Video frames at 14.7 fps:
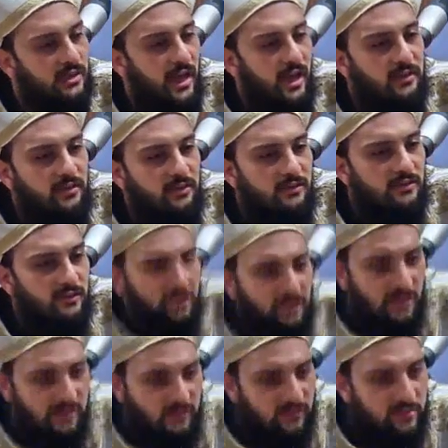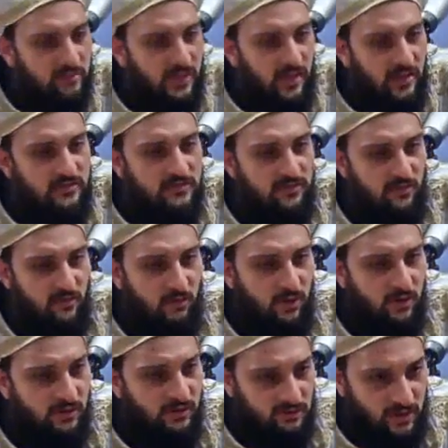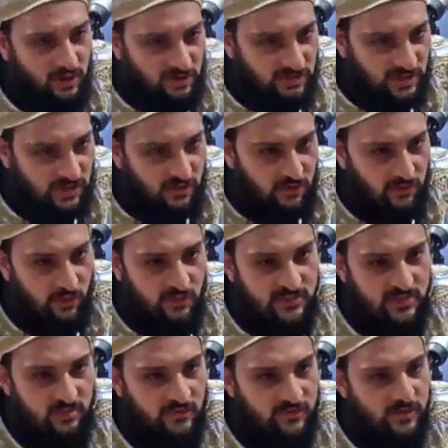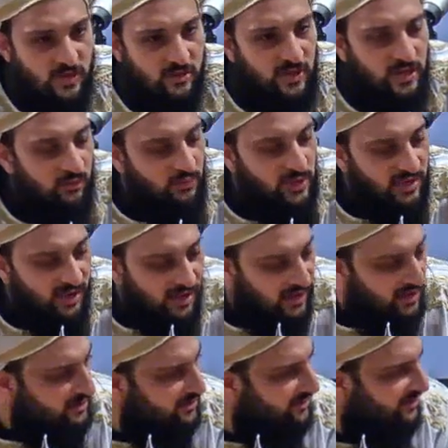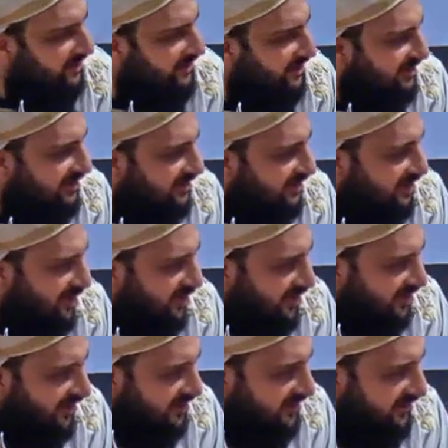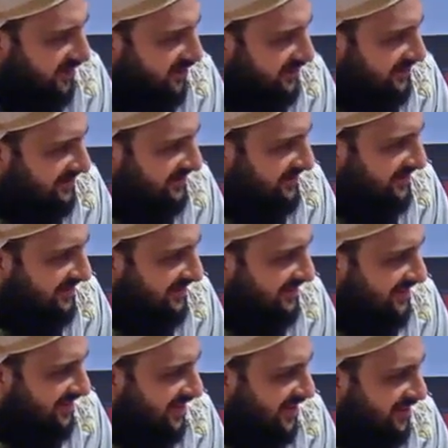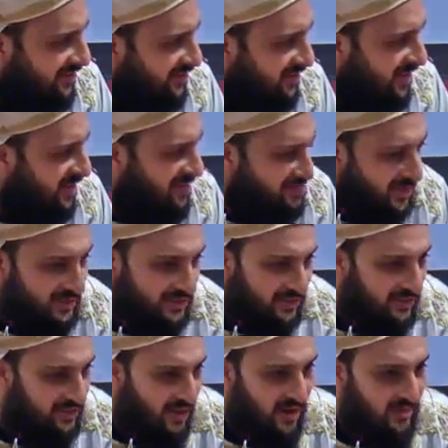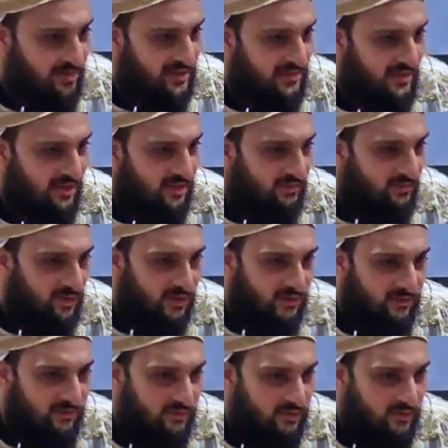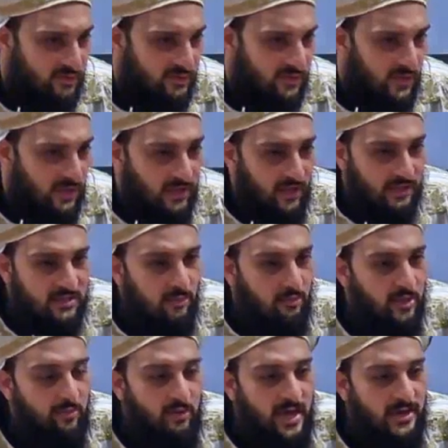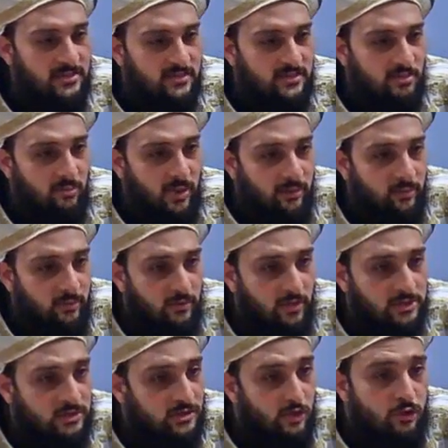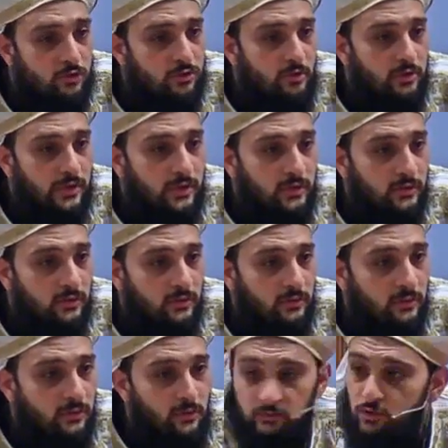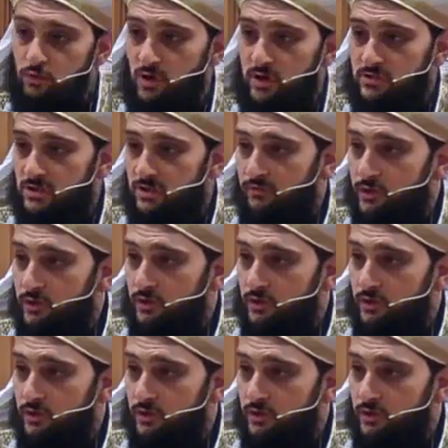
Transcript: to the end, like from the ends of the world, to hear the wisdom of Solomon. And we can't go on our phones and look up a little commentary if we're confused. Yeah, some people ask some Bible questions, Google it. If you want to,